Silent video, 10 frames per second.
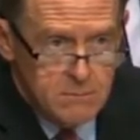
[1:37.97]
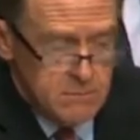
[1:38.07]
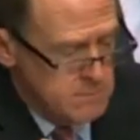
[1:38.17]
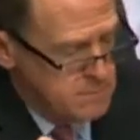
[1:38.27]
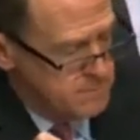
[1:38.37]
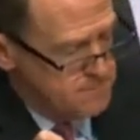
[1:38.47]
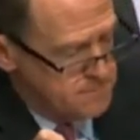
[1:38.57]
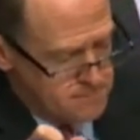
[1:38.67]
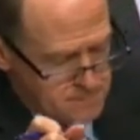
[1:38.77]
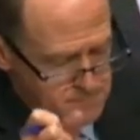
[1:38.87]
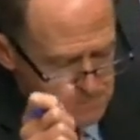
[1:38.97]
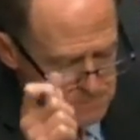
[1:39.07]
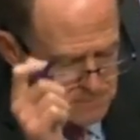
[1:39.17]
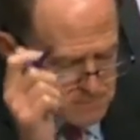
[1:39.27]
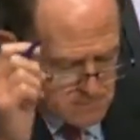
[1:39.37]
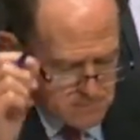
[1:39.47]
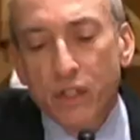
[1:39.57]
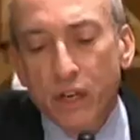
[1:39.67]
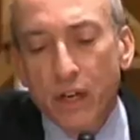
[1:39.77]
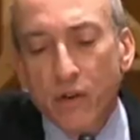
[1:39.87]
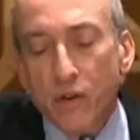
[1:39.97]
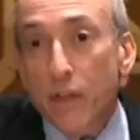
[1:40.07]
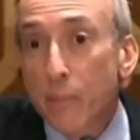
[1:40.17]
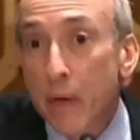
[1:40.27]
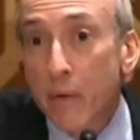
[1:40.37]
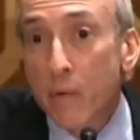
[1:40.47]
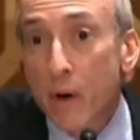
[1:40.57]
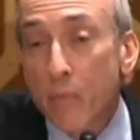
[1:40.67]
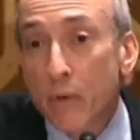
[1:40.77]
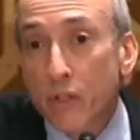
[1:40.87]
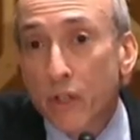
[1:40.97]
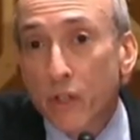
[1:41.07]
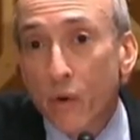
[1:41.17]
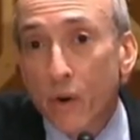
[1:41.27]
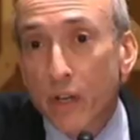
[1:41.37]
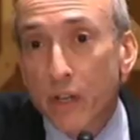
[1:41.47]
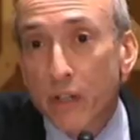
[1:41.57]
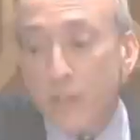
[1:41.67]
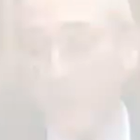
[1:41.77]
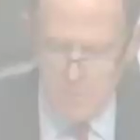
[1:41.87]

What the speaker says: I think it's, Senator, they may well be securities.